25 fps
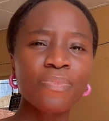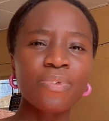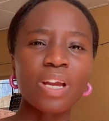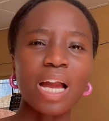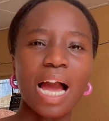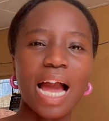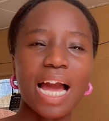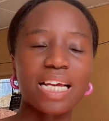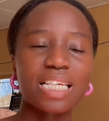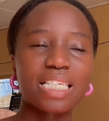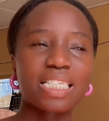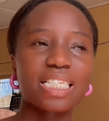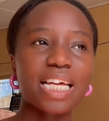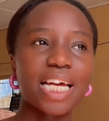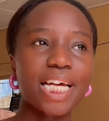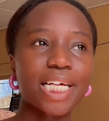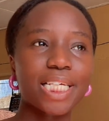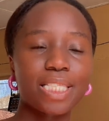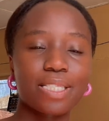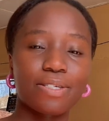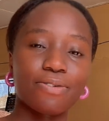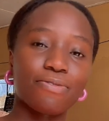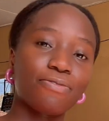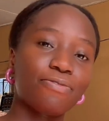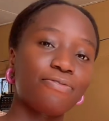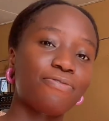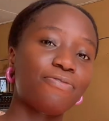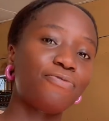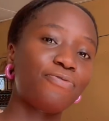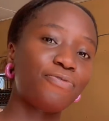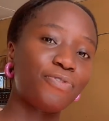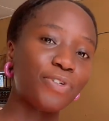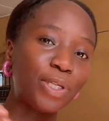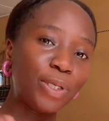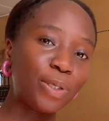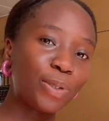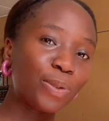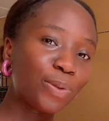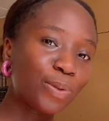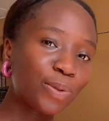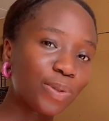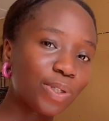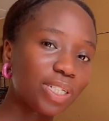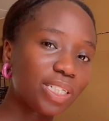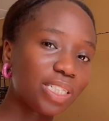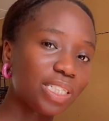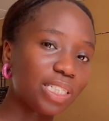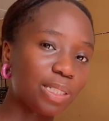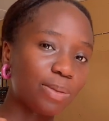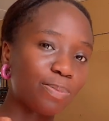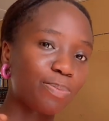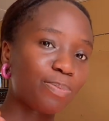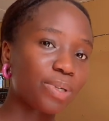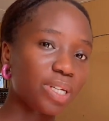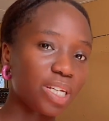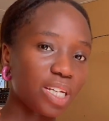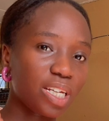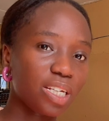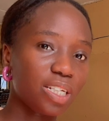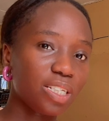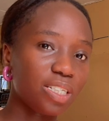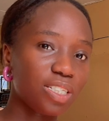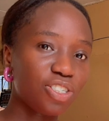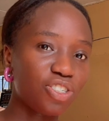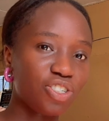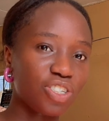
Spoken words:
I started to feel the pain.